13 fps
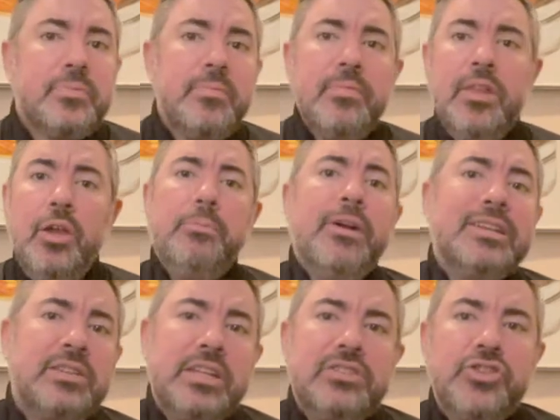
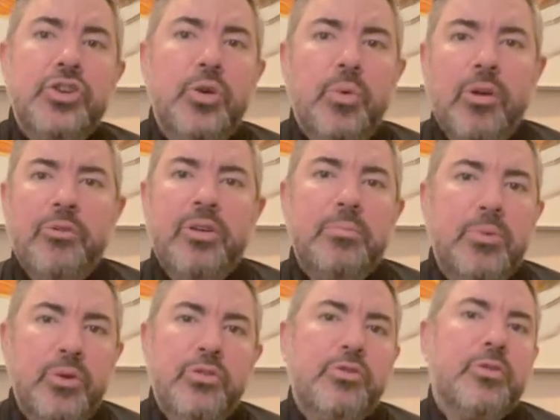Presidents who are
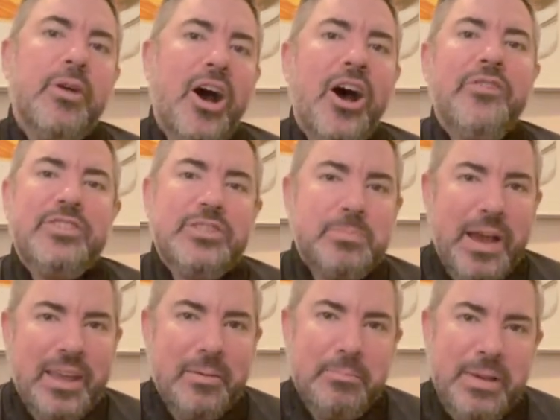removed from office
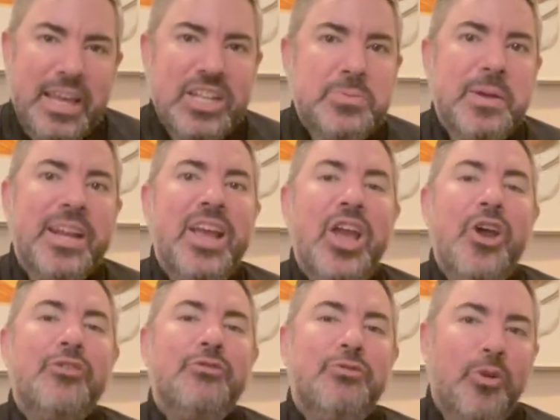by impeachment
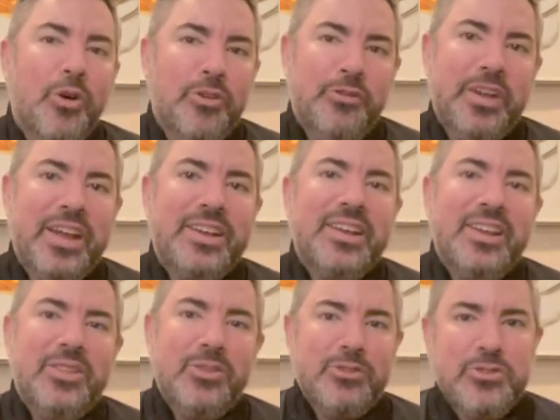forfeit
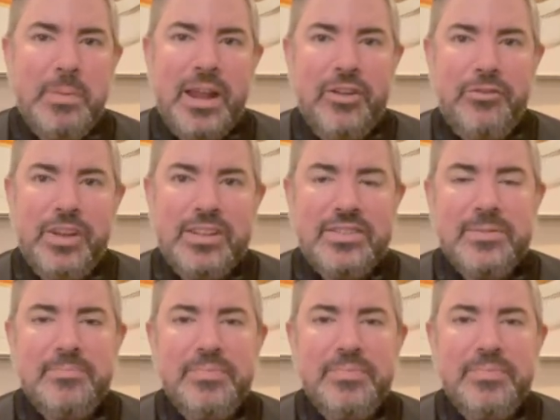those benefits.